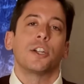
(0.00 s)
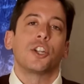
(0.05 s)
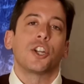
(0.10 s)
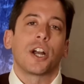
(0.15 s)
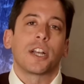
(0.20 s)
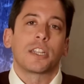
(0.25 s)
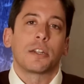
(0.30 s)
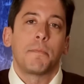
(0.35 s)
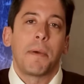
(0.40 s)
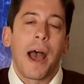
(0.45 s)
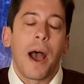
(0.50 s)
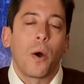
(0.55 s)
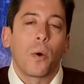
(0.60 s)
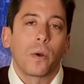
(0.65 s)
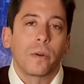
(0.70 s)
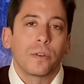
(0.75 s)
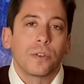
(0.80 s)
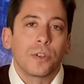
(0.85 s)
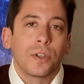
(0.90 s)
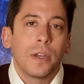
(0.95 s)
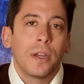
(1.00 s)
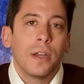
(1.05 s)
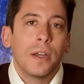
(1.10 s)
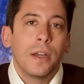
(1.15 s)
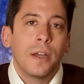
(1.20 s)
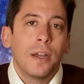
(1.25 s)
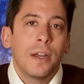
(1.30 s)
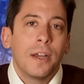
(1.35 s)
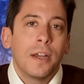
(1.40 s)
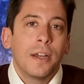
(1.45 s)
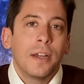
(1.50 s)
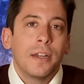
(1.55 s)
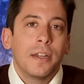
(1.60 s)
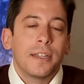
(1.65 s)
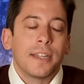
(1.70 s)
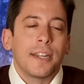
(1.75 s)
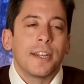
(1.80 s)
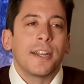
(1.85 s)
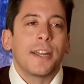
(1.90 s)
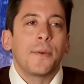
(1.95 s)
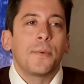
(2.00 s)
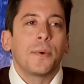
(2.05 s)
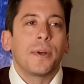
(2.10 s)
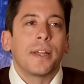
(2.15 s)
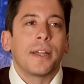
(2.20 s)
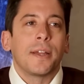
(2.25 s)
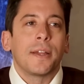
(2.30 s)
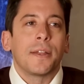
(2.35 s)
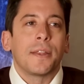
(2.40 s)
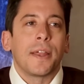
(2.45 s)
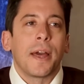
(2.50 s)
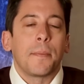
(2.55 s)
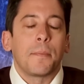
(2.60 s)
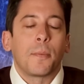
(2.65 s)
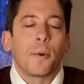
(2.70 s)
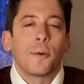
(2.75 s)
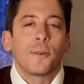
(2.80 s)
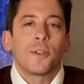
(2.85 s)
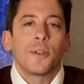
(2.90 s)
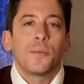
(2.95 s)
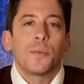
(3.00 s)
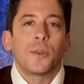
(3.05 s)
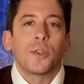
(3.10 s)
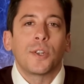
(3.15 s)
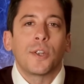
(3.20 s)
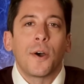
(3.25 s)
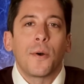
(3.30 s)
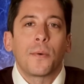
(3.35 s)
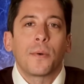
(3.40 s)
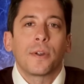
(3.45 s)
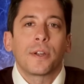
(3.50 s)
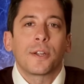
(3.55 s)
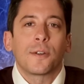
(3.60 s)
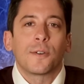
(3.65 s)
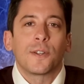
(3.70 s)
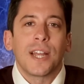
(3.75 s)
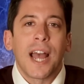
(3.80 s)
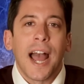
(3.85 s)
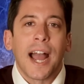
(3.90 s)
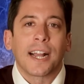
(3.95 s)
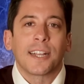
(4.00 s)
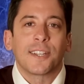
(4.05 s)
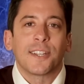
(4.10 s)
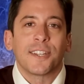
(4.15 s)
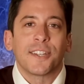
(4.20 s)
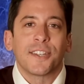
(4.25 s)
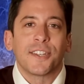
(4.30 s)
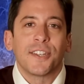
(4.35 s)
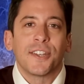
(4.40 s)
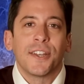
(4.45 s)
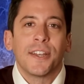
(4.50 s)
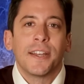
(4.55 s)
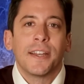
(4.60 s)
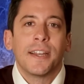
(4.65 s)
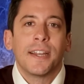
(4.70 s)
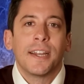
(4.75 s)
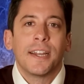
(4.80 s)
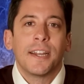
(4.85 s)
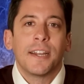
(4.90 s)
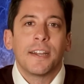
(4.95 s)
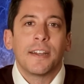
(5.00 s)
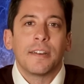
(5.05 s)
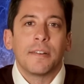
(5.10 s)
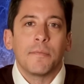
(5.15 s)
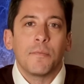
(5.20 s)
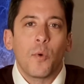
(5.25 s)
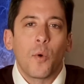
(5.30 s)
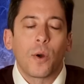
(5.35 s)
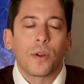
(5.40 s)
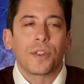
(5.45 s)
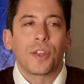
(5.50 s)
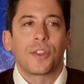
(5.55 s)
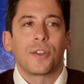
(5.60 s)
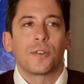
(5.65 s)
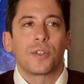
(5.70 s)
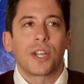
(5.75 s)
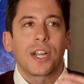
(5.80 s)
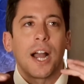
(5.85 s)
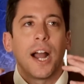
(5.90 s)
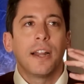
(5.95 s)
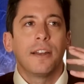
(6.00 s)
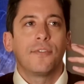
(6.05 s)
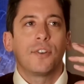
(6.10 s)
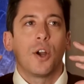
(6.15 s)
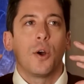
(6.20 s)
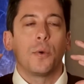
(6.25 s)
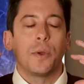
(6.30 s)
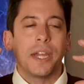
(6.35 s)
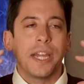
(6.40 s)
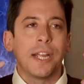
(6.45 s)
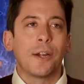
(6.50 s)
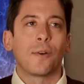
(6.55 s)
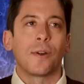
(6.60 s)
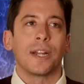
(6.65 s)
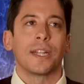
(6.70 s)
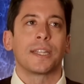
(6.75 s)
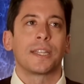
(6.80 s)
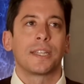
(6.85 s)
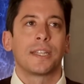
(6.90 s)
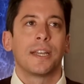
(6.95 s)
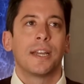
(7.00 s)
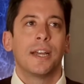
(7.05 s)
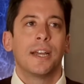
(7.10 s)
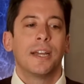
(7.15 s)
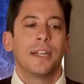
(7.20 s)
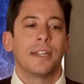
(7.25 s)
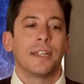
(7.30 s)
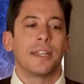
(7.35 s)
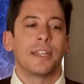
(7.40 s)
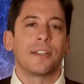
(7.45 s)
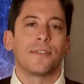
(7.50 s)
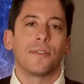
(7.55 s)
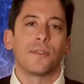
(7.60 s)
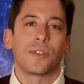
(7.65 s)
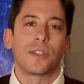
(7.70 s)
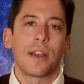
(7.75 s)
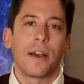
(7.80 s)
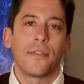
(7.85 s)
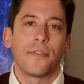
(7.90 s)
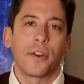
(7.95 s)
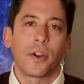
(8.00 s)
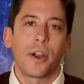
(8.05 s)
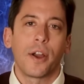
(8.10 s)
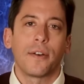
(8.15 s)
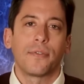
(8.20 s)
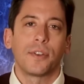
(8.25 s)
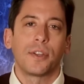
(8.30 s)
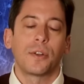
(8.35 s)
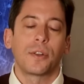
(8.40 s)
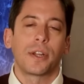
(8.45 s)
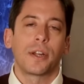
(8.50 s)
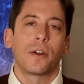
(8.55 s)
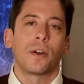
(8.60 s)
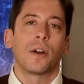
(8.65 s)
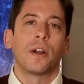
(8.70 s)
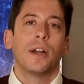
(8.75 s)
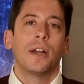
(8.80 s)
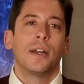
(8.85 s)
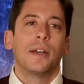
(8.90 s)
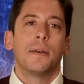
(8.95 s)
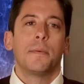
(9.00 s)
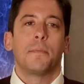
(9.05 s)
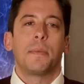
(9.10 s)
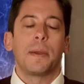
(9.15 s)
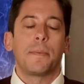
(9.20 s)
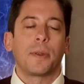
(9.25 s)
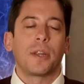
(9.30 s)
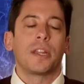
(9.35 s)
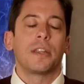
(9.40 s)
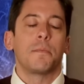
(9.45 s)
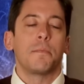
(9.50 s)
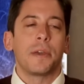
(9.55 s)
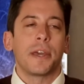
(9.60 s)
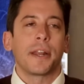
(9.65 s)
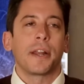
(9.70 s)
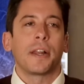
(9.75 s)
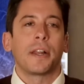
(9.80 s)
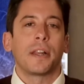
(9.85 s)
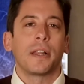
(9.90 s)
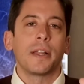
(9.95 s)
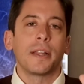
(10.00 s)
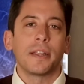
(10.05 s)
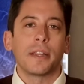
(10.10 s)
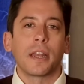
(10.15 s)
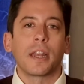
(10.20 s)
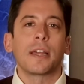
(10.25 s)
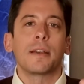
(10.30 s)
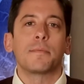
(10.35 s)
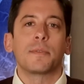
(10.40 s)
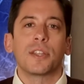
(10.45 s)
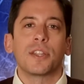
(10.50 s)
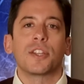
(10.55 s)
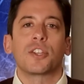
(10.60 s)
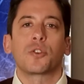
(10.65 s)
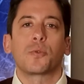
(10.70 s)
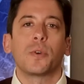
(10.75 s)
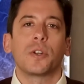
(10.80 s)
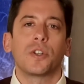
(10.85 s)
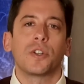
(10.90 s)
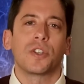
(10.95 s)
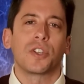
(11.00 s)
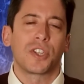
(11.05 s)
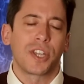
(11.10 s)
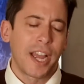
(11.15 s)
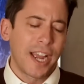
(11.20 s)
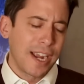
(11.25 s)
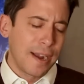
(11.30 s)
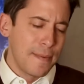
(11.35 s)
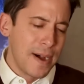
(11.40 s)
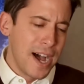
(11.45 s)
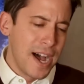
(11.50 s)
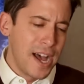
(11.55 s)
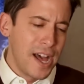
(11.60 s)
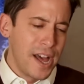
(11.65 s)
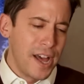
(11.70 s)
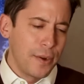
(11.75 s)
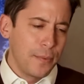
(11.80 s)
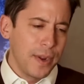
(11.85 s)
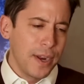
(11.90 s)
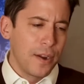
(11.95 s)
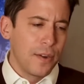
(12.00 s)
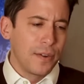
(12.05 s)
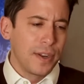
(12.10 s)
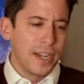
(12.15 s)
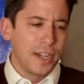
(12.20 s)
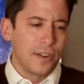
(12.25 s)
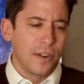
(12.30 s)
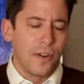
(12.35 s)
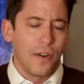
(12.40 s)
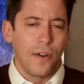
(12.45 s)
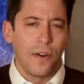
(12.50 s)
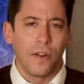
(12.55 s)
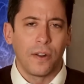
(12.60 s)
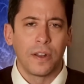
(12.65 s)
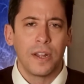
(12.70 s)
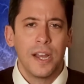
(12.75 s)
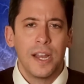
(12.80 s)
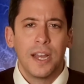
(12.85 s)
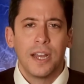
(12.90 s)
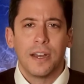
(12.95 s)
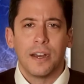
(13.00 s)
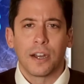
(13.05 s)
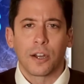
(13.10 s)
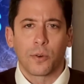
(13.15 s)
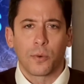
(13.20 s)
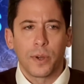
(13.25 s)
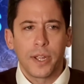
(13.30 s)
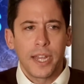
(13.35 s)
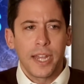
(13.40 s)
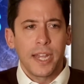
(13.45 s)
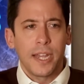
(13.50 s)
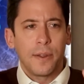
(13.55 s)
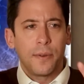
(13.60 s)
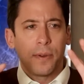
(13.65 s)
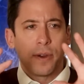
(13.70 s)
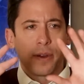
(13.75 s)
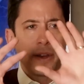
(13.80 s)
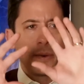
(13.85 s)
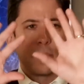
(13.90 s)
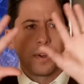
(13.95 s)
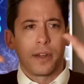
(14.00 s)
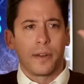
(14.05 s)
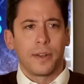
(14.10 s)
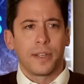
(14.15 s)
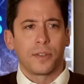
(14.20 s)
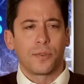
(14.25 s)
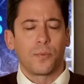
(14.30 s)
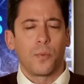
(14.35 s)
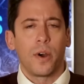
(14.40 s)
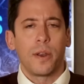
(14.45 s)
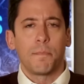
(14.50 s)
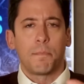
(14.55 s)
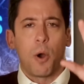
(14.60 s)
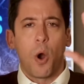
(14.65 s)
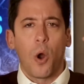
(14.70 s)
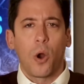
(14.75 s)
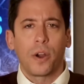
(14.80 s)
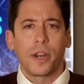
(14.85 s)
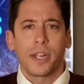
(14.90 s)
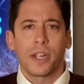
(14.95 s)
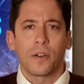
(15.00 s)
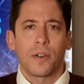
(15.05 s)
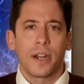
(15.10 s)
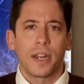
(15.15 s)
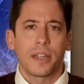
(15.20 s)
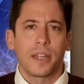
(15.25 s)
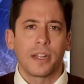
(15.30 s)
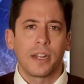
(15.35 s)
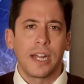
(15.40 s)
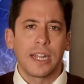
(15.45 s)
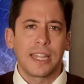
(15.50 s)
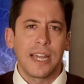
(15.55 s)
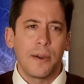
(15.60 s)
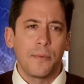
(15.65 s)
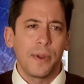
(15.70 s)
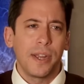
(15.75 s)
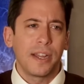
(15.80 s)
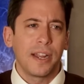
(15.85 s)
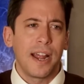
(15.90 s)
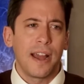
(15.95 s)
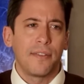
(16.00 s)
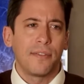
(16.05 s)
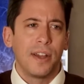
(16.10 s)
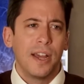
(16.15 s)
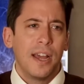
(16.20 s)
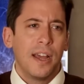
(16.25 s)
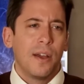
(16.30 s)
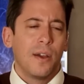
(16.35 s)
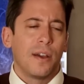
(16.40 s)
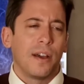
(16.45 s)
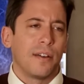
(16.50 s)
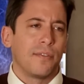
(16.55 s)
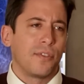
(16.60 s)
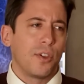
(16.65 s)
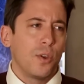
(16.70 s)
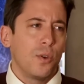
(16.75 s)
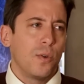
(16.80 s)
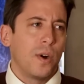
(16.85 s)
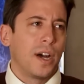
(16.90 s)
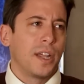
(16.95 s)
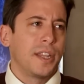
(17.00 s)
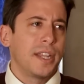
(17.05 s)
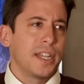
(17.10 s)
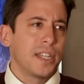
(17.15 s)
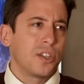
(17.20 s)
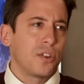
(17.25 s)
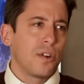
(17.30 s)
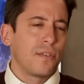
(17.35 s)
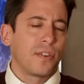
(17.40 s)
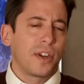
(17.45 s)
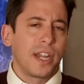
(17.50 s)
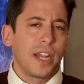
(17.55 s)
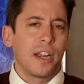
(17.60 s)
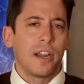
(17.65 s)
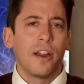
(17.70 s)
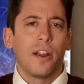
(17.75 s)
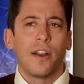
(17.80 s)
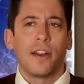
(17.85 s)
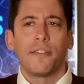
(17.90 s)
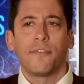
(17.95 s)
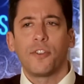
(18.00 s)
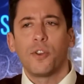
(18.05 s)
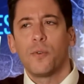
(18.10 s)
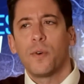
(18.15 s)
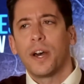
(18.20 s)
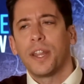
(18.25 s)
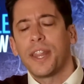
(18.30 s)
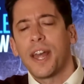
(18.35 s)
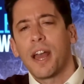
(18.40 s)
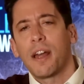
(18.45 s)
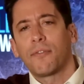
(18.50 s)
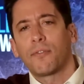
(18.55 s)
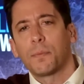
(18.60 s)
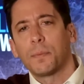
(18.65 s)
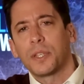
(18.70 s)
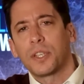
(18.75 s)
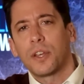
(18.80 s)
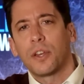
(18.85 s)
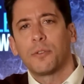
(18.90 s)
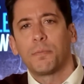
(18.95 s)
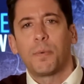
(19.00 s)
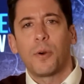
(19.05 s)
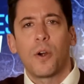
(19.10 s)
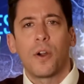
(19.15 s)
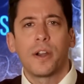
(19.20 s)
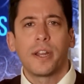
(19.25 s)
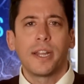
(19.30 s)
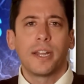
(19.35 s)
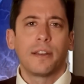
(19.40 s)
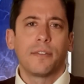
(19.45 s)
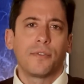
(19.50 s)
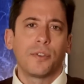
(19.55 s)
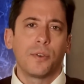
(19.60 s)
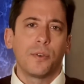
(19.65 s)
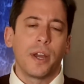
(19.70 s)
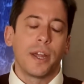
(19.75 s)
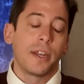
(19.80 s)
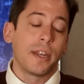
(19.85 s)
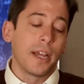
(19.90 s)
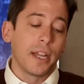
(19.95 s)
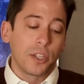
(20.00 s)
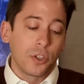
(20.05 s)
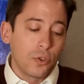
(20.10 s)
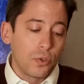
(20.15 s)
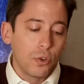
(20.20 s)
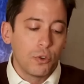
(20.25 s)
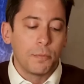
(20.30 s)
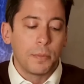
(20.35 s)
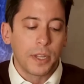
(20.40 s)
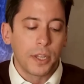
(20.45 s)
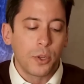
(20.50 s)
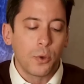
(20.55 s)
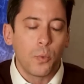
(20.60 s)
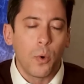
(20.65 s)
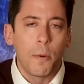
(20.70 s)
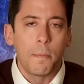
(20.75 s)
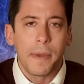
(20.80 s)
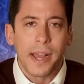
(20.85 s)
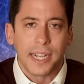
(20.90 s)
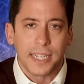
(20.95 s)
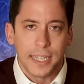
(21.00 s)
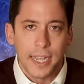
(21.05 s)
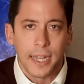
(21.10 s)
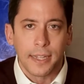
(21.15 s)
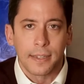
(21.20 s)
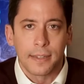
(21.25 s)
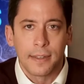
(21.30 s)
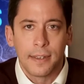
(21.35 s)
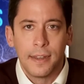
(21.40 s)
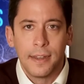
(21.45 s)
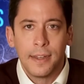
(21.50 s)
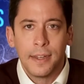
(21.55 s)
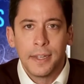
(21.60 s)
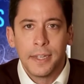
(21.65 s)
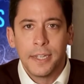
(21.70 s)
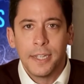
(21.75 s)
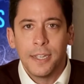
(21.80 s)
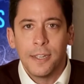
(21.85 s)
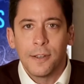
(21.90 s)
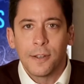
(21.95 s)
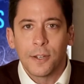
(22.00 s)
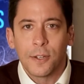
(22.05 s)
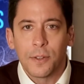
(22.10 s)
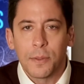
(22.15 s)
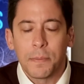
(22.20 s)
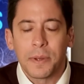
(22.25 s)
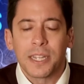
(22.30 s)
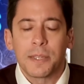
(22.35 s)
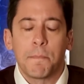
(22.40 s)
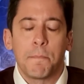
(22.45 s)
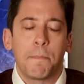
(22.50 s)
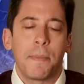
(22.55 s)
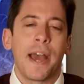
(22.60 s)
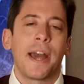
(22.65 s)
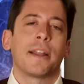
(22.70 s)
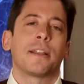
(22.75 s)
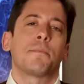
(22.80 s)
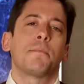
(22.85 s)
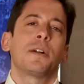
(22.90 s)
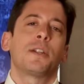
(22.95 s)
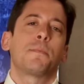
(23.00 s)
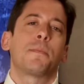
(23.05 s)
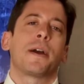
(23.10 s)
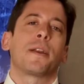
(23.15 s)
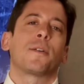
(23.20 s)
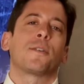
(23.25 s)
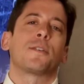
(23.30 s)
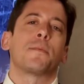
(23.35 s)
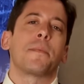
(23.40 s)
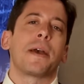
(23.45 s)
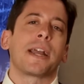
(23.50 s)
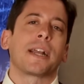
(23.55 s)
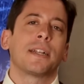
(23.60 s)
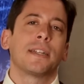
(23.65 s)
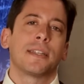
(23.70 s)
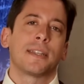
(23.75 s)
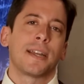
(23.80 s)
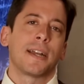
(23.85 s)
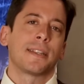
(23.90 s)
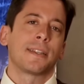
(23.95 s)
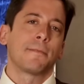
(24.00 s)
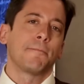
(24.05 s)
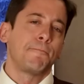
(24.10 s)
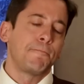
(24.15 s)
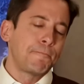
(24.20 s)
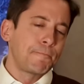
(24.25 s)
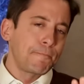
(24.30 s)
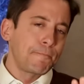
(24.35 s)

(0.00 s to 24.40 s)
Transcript: unjust powers. He, uh, that person will lower your taxes more. That there's a kind of coherence to these views. So very often you'll hear people in the middle and the libs and the squishes say, "Come on, we don't need to all." agree uh, as one party or anything like that. We can have a view on this over here and a view on that from this other party and a view, and that's true, but you won't make sense. You can do, but it's bet it's much better to make sense.